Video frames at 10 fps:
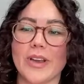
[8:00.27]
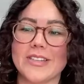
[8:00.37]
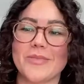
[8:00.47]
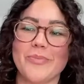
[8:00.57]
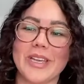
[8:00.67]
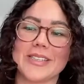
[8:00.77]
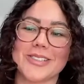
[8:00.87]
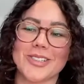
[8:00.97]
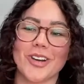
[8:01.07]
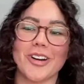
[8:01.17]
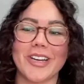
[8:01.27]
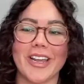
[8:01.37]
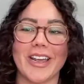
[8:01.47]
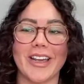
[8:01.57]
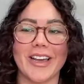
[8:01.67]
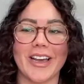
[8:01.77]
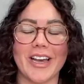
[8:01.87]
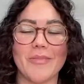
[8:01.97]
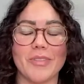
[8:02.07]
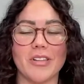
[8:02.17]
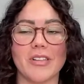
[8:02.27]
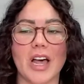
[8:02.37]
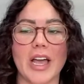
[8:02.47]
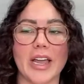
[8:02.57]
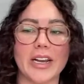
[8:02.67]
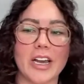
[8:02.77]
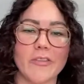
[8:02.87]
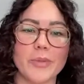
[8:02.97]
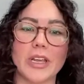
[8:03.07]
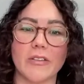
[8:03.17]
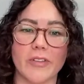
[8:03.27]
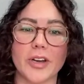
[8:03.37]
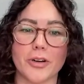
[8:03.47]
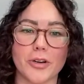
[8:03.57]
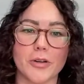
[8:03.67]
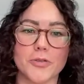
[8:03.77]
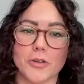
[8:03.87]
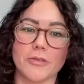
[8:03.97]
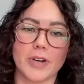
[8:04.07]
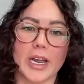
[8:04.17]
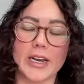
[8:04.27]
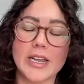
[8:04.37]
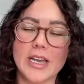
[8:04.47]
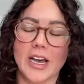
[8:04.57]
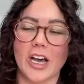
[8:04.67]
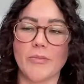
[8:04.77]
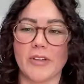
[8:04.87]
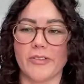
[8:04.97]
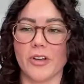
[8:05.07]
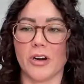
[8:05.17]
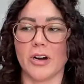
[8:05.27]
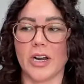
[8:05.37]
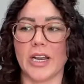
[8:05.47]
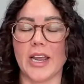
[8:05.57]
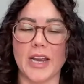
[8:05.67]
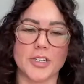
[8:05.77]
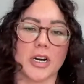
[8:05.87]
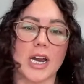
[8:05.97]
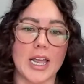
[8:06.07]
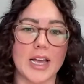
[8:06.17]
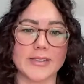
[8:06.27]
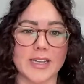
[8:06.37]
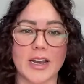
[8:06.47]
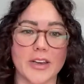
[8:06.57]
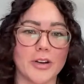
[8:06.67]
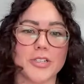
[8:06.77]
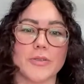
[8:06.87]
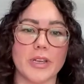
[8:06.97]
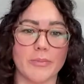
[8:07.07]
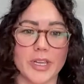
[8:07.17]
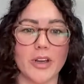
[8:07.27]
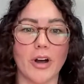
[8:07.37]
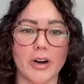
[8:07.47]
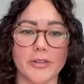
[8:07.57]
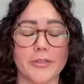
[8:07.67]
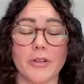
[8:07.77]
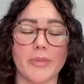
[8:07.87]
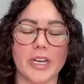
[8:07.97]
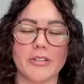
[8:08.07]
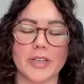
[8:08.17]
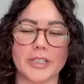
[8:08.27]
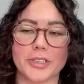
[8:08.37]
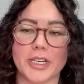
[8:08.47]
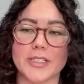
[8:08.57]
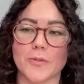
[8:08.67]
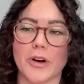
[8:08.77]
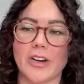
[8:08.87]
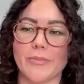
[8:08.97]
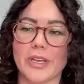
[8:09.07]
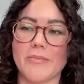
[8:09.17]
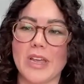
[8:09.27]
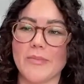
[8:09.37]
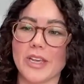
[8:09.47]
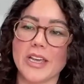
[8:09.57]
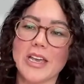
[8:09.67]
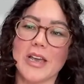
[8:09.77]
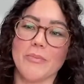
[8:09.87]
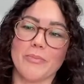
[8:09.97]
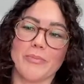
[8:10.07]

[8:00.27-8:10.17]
going to be skirting um, the line of being vendor neutral right um, if you're in hris and, and you're doing pr through media relations we're going to be maybe